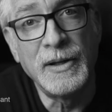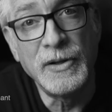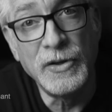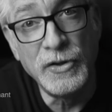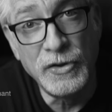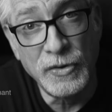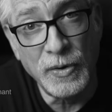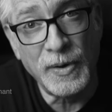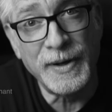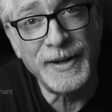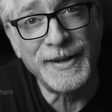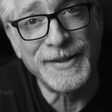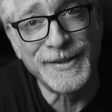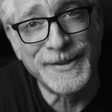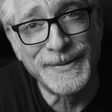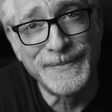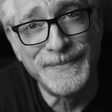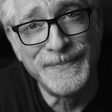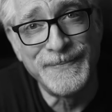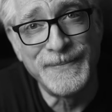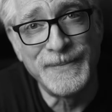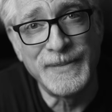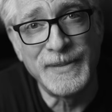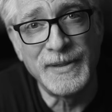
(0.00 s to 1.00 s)
join us
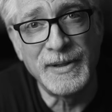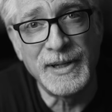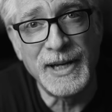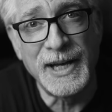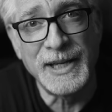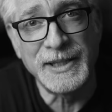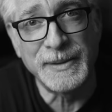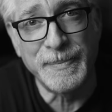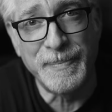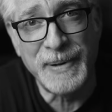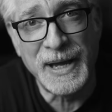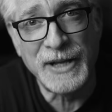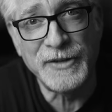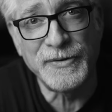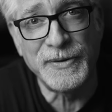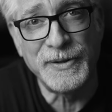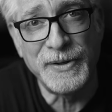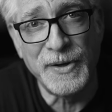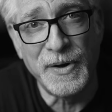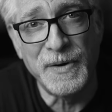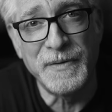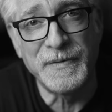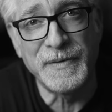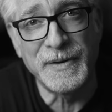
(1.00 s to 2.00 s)
as a patron
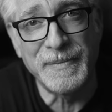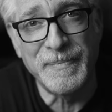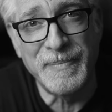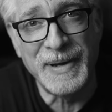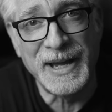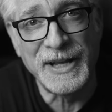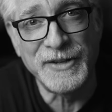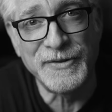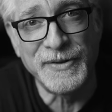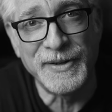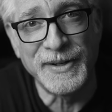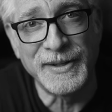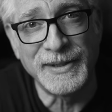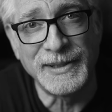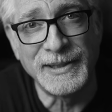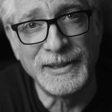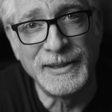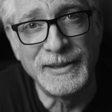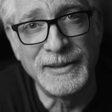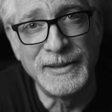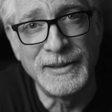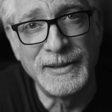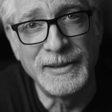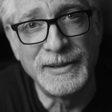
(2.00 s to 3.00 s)
over at Patreon.
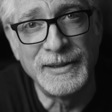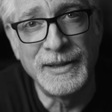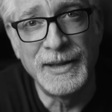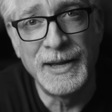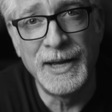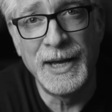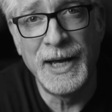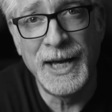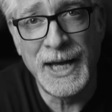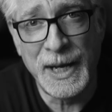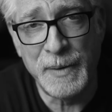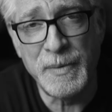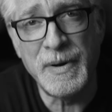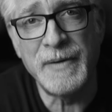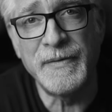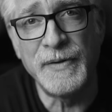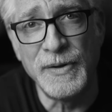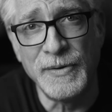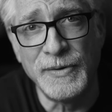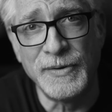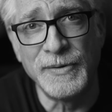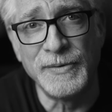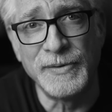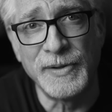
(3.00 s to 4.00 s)
However you
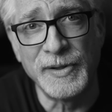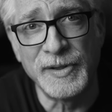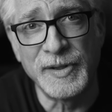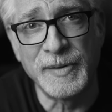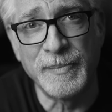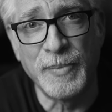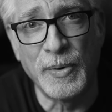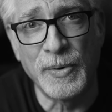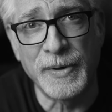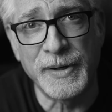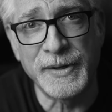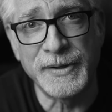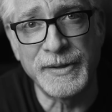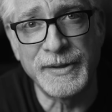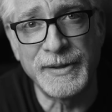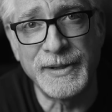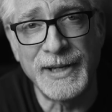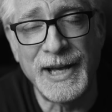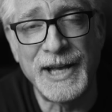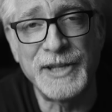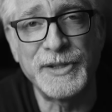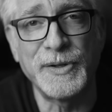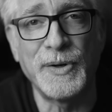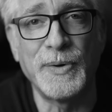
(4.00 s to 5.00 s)
choose to support us,
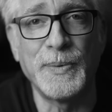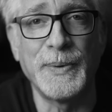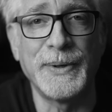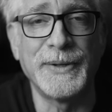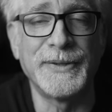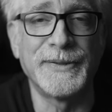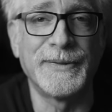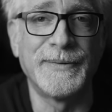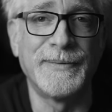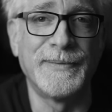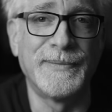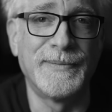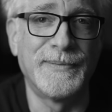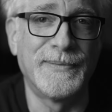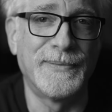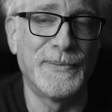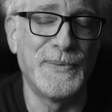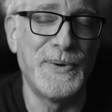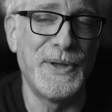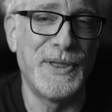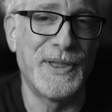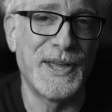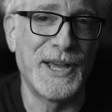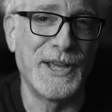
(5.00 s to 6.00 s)
as always,
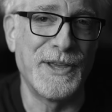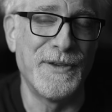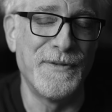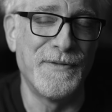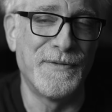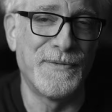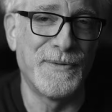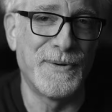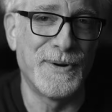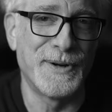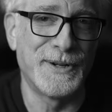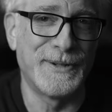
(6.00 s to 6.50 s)
we thank you for